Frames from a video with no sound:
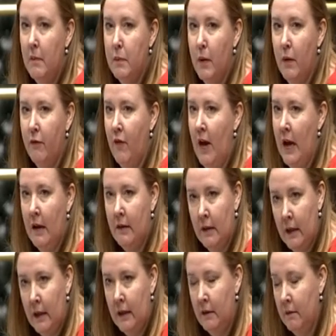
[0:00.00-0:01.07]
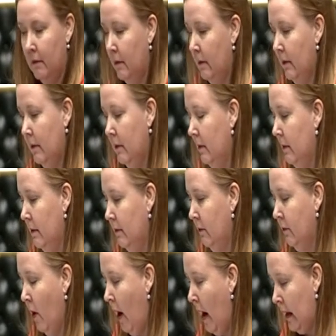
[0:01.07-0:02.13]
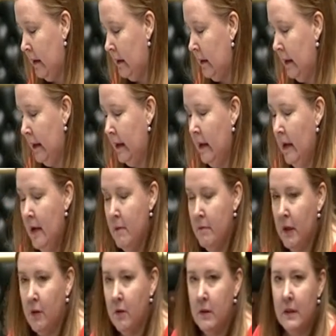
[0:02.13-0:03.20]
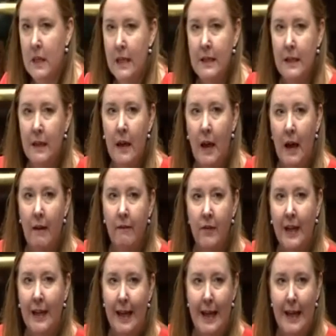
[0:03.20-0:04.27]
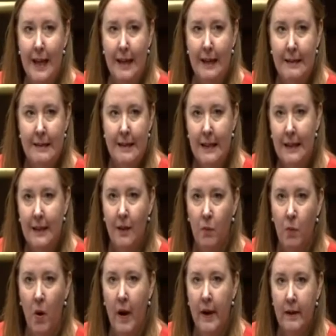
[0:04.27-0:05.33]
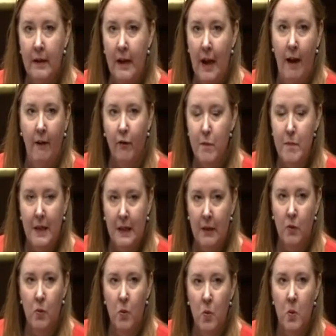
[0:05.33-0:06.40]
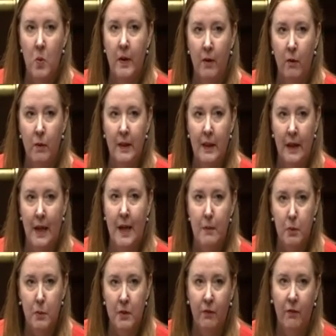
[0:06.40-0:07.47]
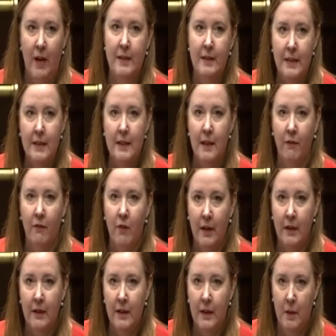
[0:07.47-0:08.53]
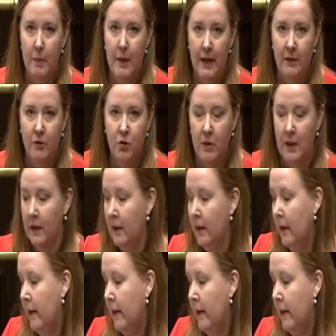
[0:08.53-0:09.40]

profoundly violently because they didn't have the cans in the right alphabetical order with the labels facing to the front in the pantry.